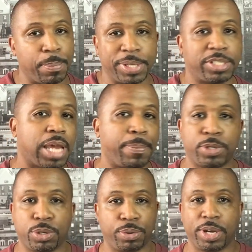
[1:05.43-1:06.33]
a business
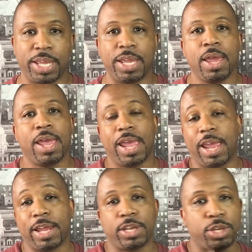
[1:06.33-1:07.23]
opportunity
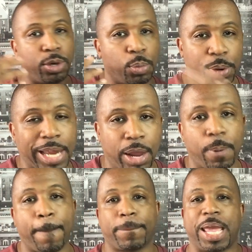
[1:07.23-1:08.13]
and you went
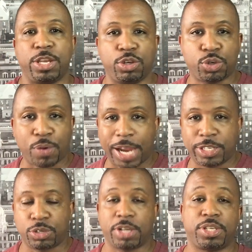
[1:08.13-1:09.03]
out and you tried to
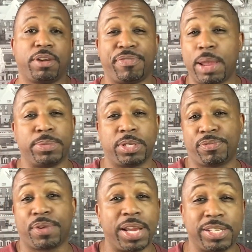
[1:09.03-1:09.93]
talk to your families and
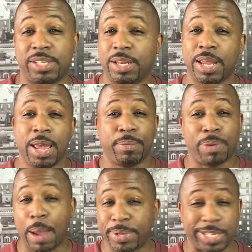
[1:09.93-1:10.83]
friends, and
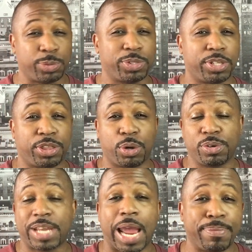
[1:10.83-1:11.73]
probably this was the
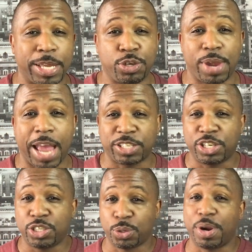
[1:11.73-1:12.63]
third time that you
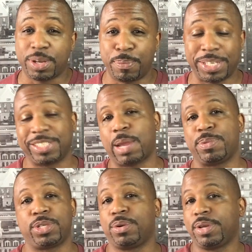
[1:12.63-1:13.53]
actually joined a business
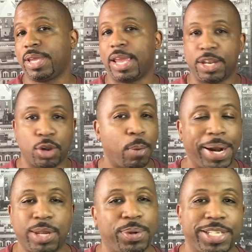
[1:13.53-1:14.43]
opportunity and
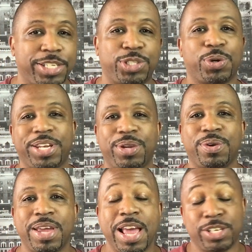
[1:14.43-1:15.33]
nobody wanted to join you.
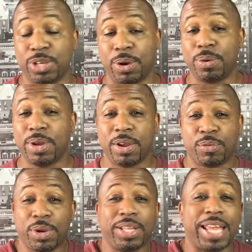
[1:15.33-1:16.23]
So
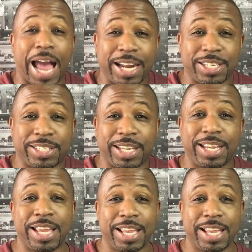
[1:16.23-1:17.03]
really, honestly,